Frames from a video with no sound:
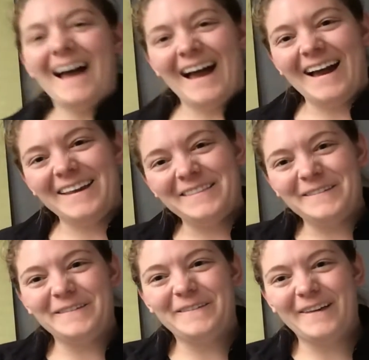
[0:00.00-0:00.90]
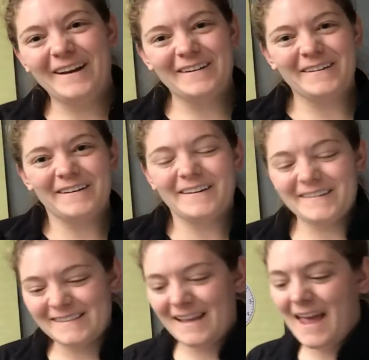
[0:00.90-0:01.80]
Hi, third
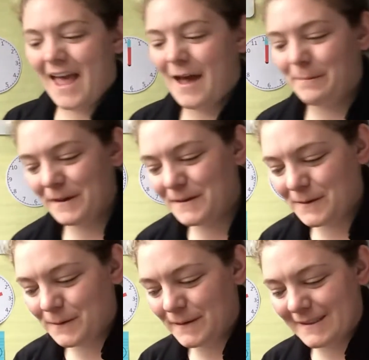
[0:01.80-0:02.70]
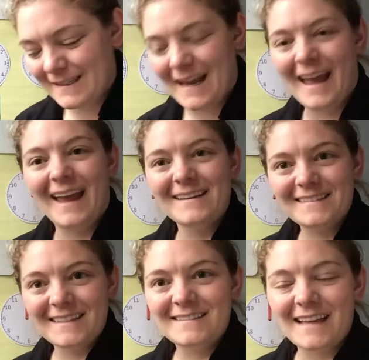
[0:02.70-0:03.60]
graders. Happy Tuesday.
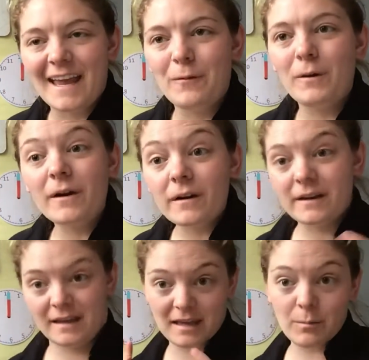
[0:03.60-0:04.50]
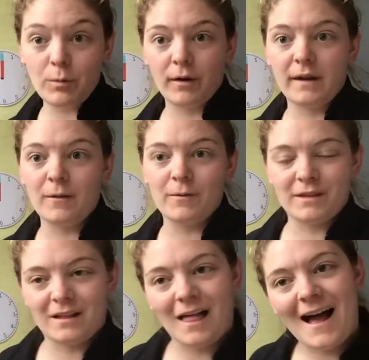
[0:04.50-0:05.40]
Today we are going to keep working
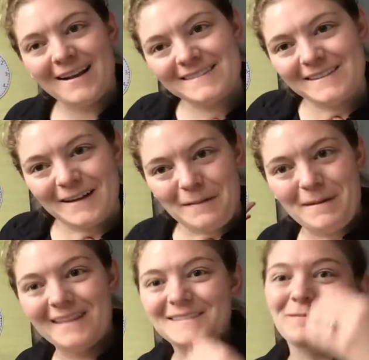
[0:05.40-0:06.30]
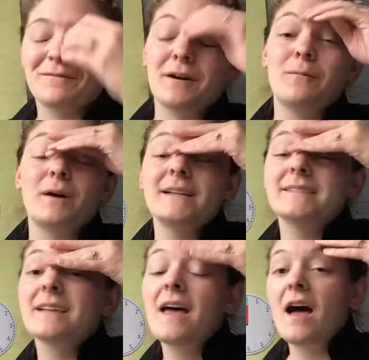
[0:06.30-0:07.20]
with clocks. Look, I made some fun ones.
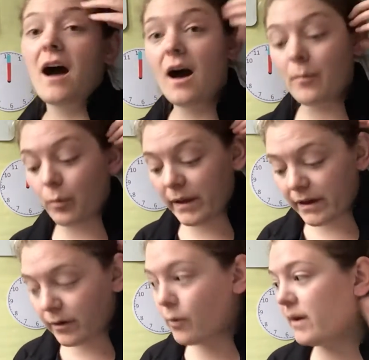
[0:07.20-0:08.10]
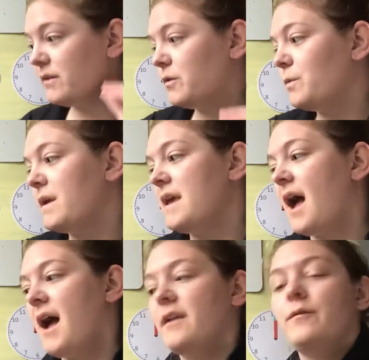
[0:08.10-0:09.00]
We are going to be
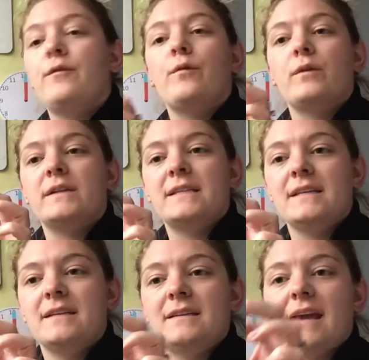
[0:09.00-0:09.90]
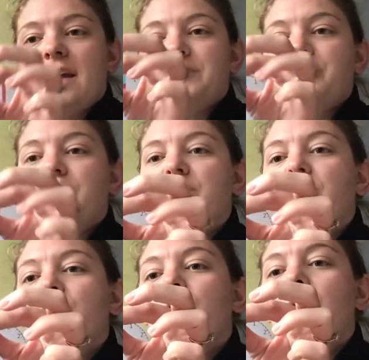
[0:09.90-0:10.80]
on
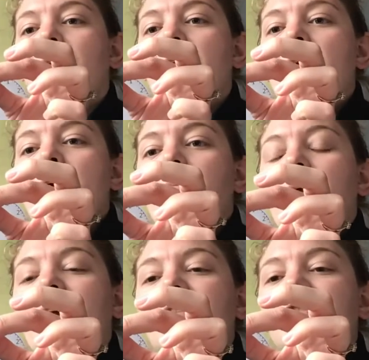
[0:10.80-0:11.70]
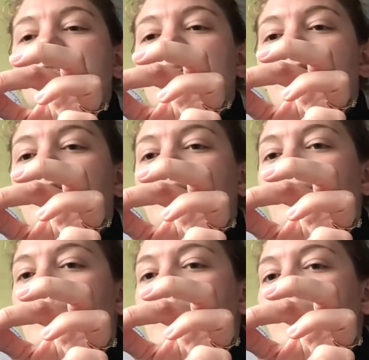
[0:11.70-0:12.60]
14-2, page
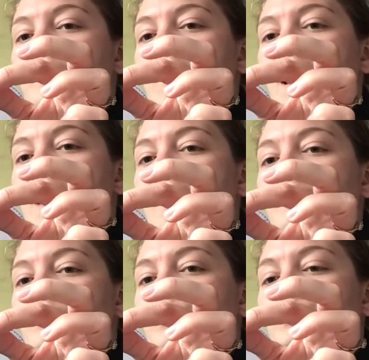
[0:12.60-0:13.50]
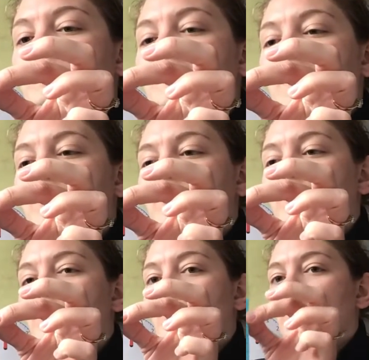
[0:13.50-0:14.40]
745 through
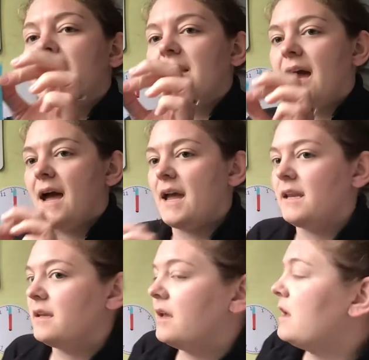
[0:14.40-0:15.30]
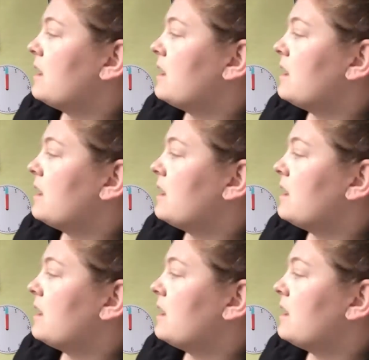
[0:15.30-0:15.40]
749.